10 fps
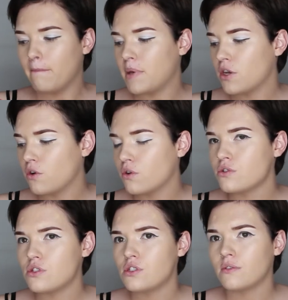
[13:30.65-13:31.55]

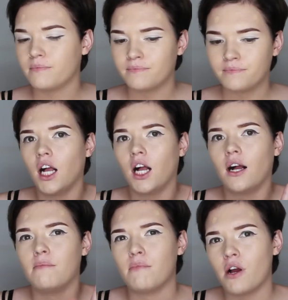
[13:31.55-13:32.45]
Because
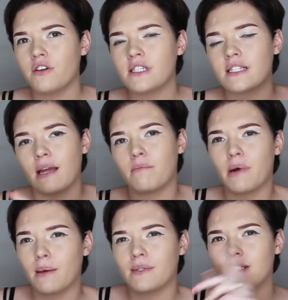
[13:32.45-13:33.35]
Morris and
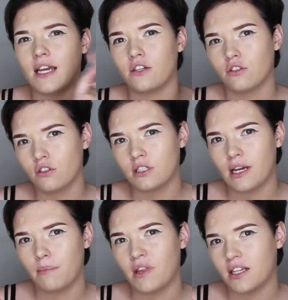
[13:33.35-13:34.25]
Bubbles had hooked
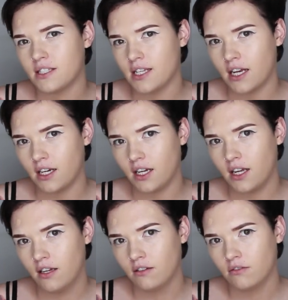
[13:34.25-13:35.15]
up that
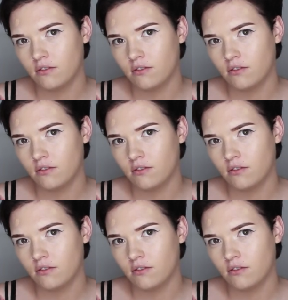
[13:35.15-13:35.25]
Saturday.